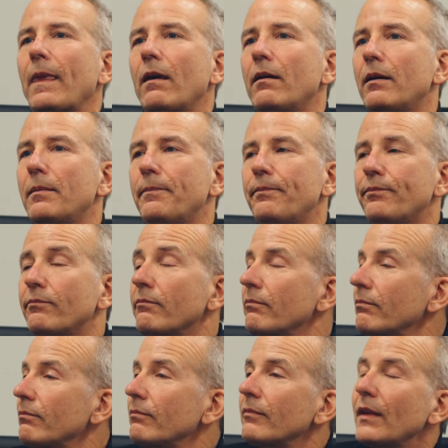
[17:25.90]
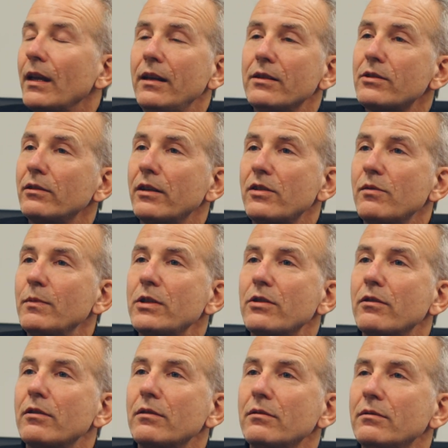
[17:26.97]
Um, insulation
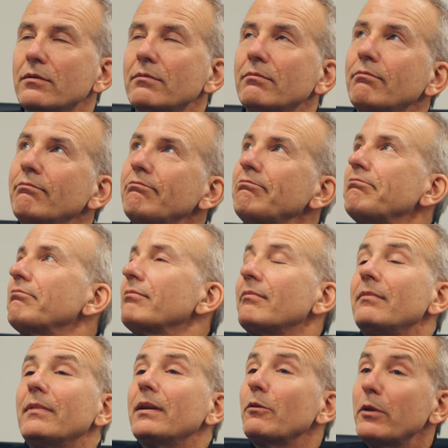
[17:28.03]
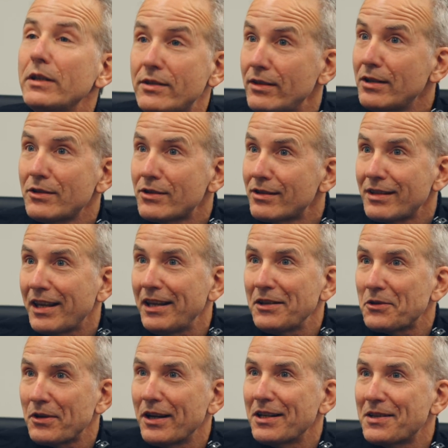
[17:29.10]
material resists
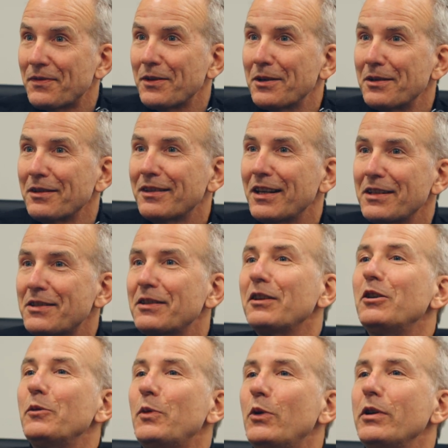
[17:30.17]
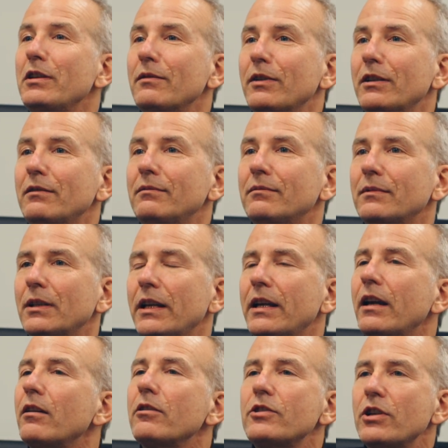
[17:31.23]
heat transfer. That's the whole point of it, like
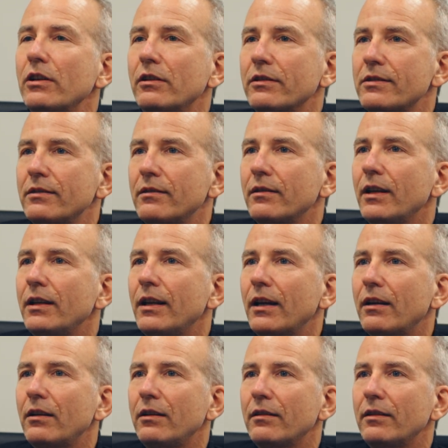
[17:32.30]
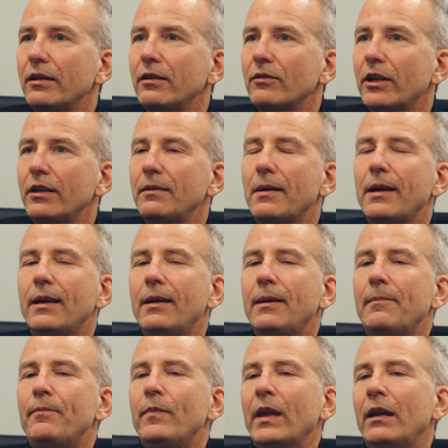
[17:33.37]
aerogels and, and that kind of thing, right?
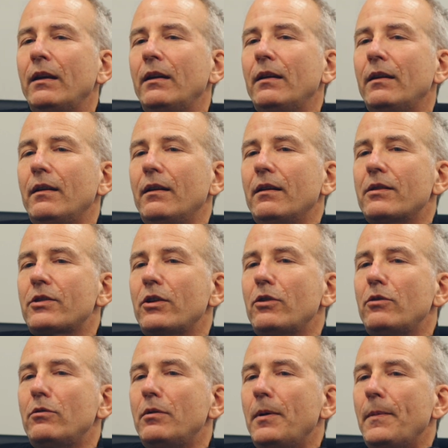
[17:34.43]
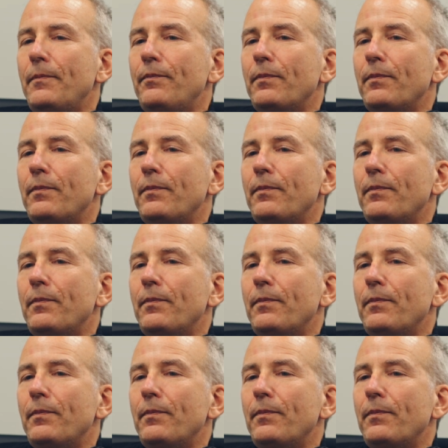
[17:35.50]
So